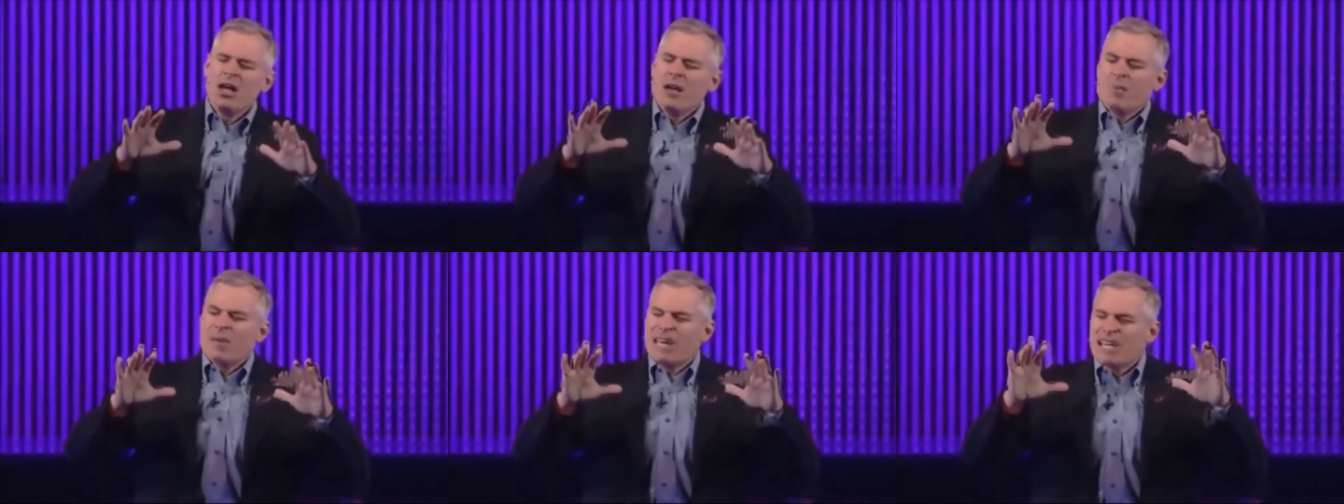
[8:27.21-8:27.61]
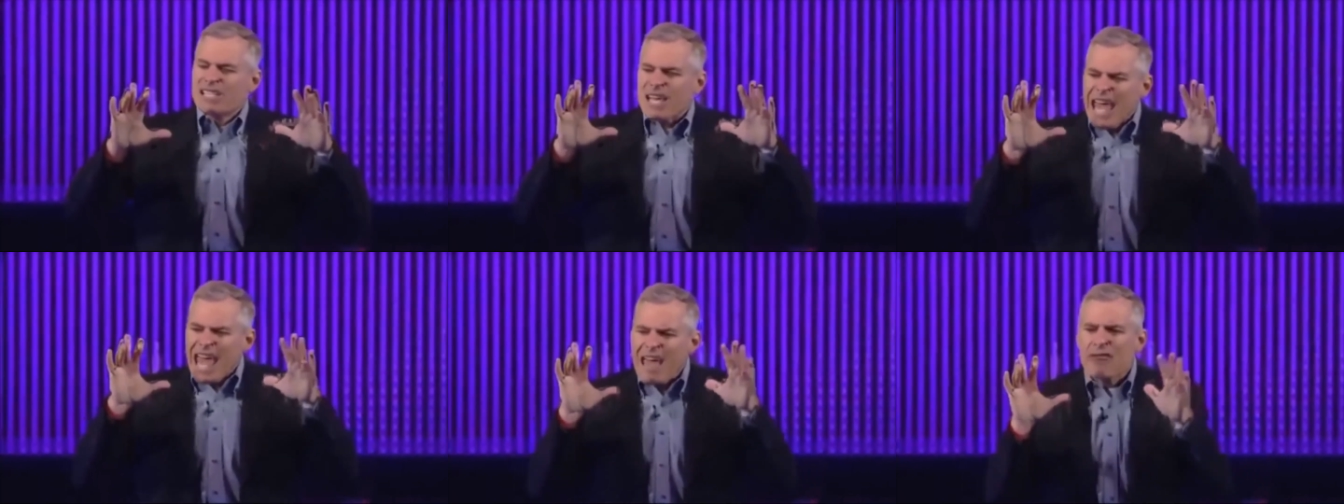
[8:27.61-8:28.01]
because
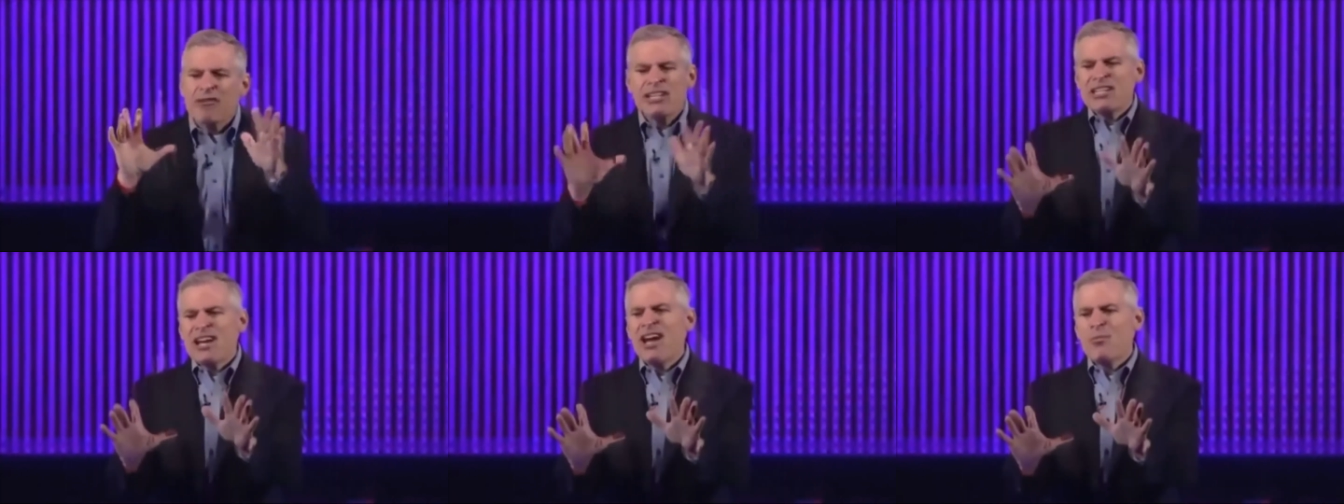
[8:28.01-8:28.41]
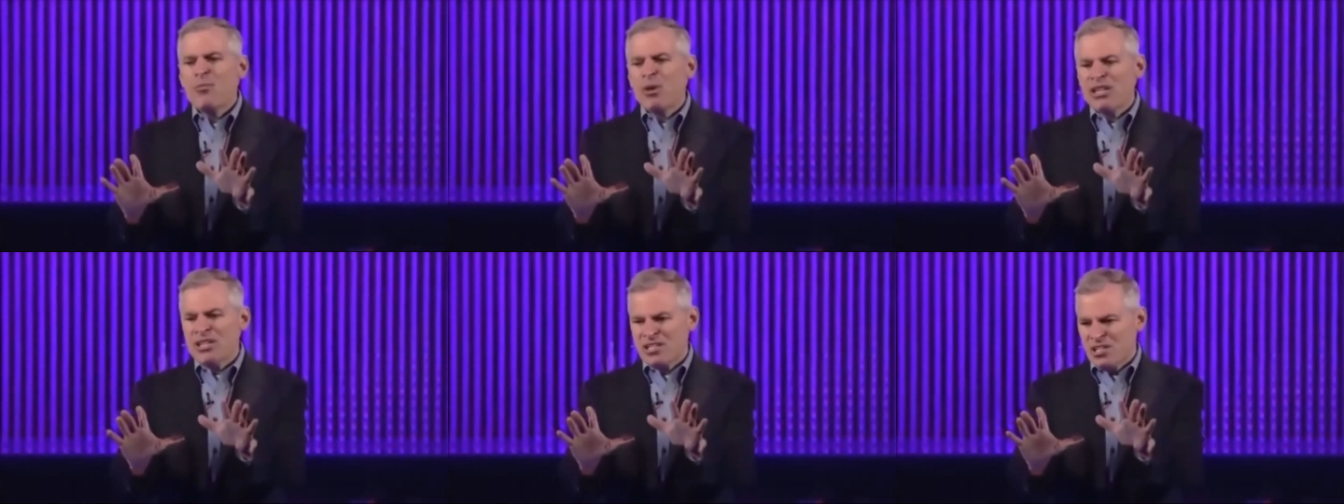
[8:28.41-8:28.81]
every time
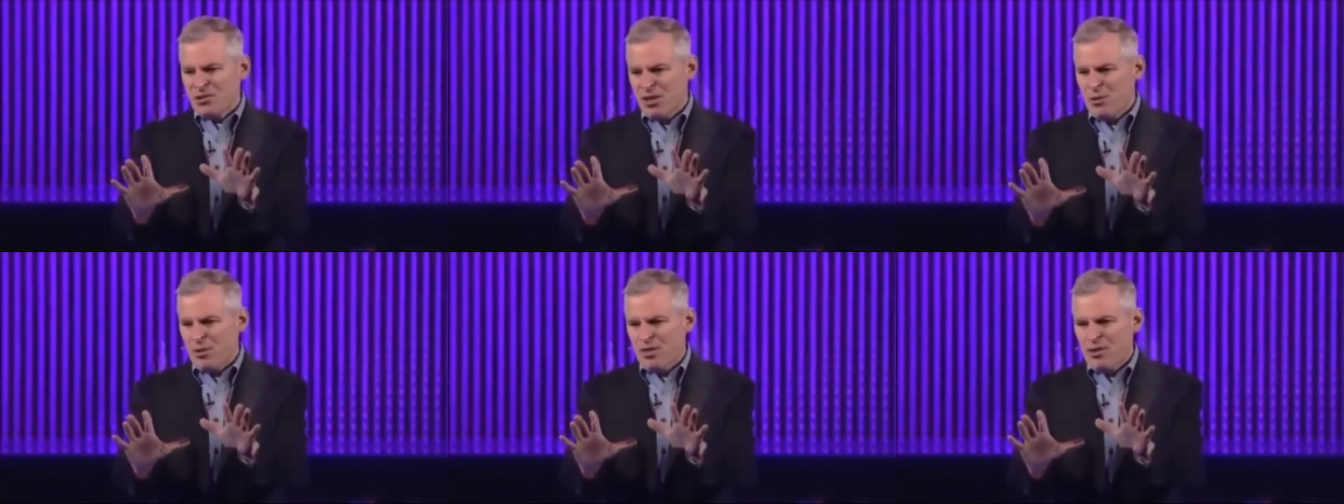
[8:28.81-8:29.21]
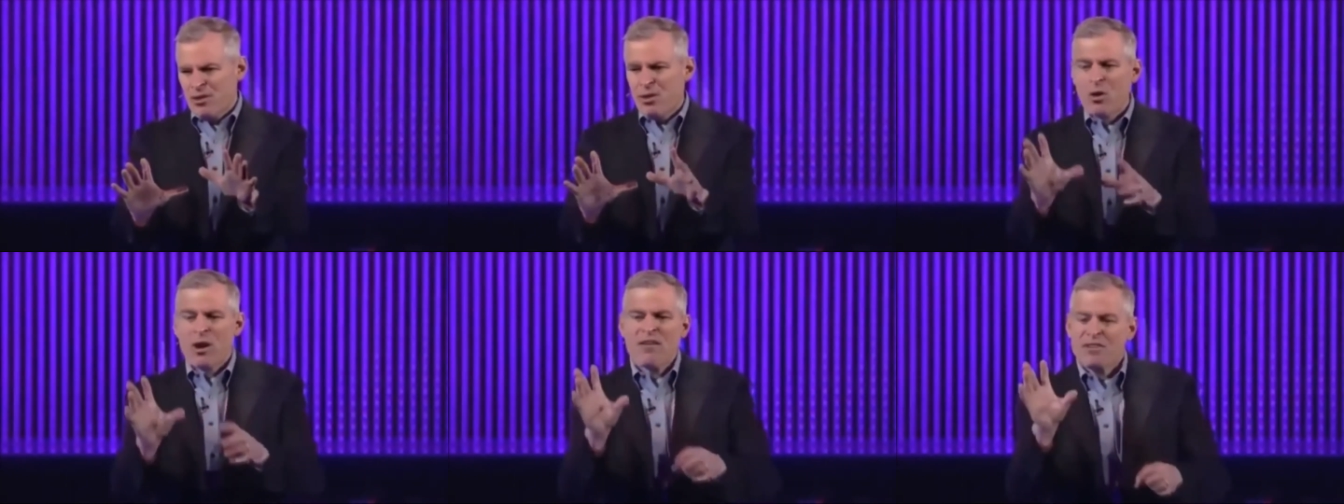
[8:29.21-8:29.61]
we disagree with her
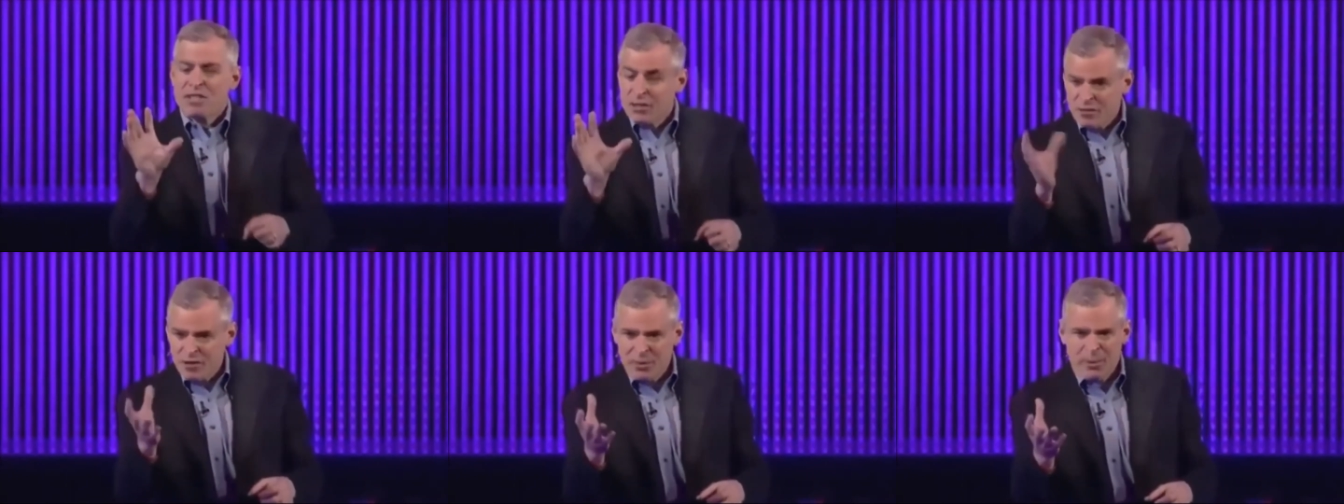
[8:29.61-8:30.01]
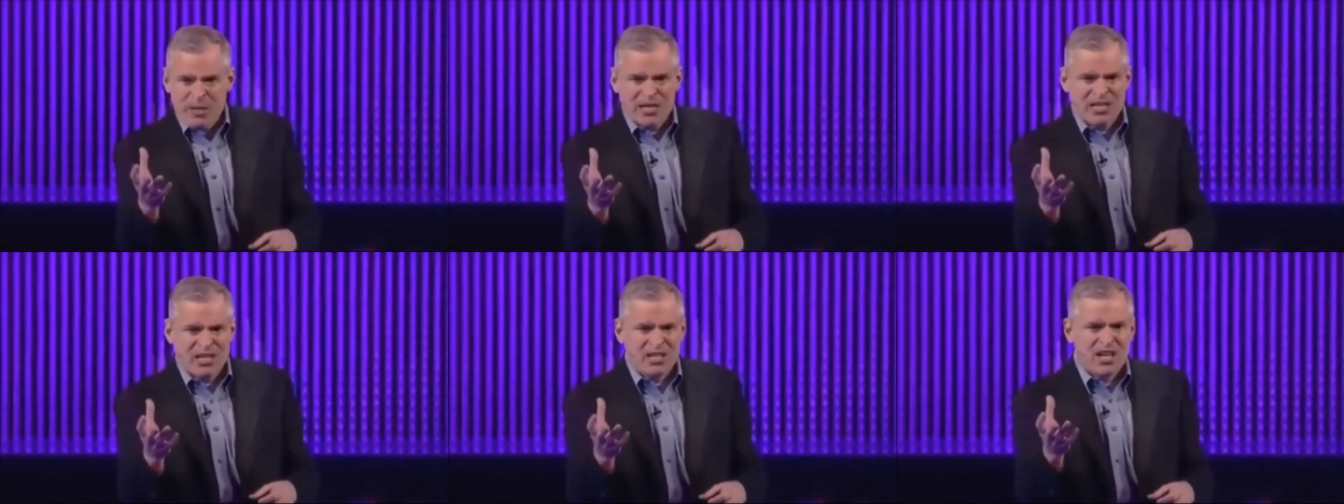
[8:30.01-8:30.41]
or have a different
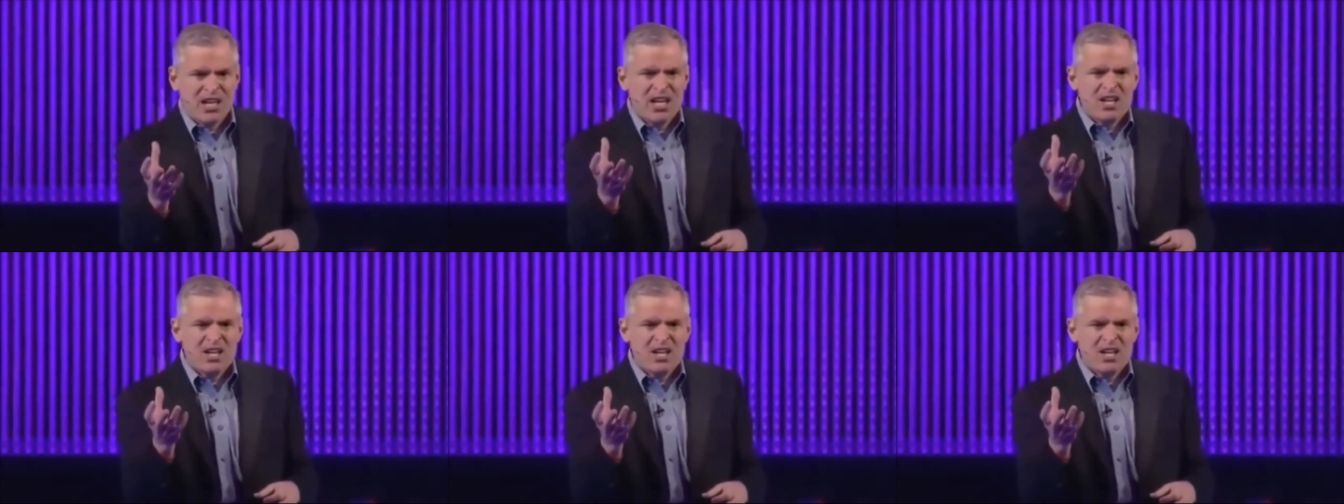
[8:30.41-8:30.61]
opinion,